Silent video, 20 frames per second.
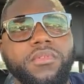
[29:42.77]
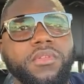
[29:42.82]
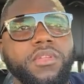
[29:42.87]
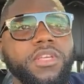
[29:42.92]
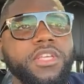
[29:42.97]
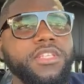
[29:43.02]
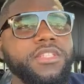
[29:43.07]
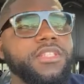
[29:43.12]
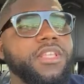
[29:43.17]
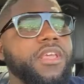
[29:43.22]

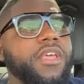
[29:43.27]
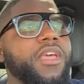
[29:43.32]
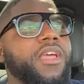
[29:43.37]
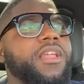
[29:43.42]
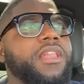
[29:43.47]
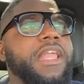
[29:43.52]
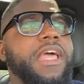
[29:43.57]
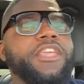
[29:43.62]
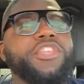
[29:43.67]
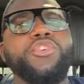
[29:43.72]
Because
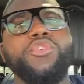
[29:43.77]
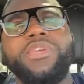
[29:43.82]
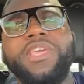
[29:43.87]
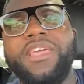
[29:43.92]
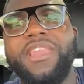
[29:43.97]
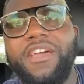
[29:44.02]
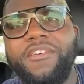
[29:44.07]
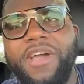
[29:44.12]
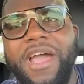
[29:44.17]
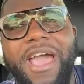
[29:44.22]
like you can
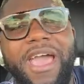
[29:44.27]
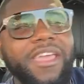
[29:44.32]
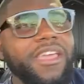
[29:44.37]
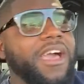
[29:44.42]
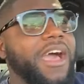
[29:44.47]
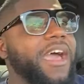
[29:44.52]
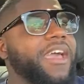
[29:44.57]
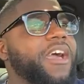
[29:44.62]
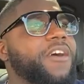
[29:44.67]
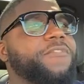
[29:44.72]
have, I
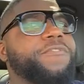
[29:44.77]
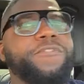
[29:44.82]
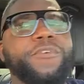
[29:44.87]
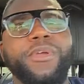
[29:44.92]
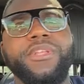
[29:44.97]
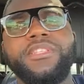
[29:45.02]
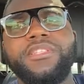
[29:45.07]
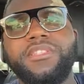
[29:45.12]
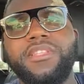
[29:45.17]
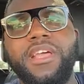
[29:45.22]
have
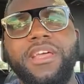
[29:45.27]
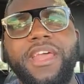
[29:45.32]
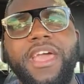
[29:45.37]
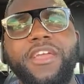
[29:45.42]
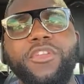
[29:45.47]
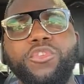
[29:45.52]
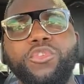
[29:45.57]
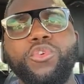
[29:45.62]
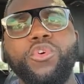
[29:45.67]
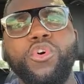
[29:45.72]
friends that I
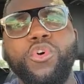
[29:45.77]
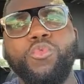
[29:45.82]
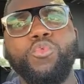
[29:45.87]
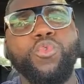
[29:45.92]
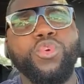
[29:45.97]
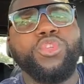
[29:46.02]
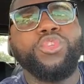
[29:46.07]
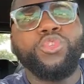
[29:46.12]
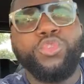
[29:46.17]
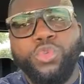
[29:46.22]
know
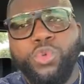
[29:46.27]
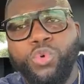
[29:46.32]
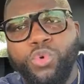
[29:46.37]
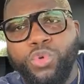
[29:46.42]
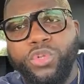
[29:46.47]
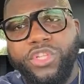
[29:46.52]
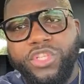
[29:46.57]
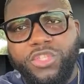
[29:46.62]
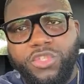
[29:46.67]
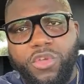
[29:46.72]
wouldn't do
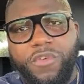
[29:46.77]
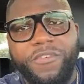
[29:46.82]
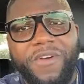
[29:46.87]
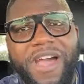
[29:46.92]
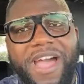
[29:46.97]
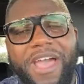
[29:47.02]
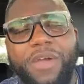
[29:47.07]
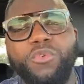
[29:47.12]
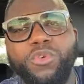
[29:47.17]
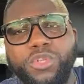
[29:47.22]
the stuff
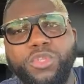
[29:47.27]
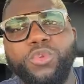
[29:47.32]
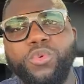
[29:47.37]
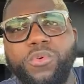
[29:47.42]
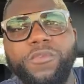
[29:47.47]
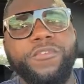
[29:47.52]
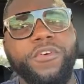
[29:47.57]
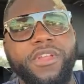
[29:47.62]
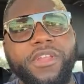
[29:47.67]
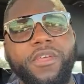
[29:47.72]
I would do
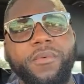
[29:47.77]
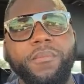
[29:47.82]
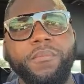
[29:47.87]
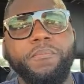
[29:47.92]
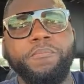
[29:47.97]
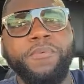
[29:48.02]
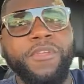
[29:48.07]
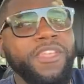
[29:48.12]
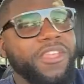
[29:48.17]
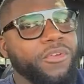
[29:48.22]
for them.
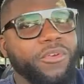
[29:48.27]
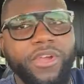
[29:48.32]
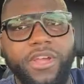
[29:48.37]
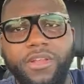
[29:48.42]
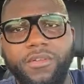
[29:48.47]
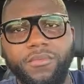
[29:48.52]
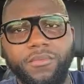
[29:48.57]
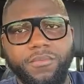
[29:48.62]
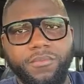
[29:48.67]
Period.